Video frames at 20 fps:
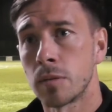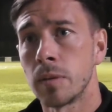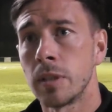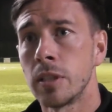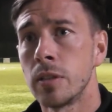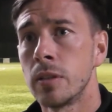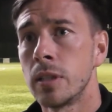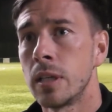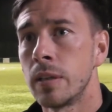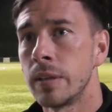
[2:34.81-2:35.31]
you go
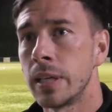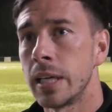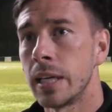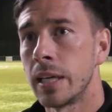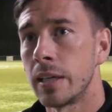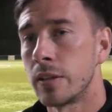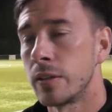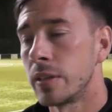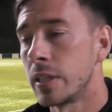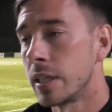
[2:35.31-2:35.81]
down there. I
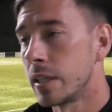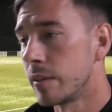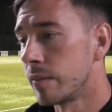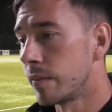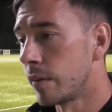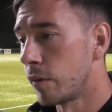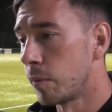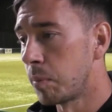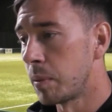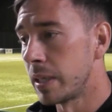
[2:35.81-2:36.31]
don't think
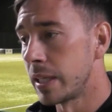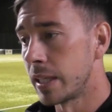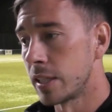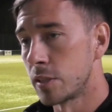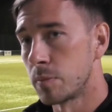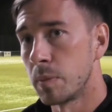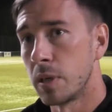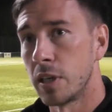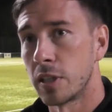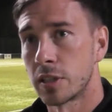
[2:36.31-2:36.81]
we'll play against
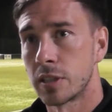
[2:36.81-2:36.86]
Mask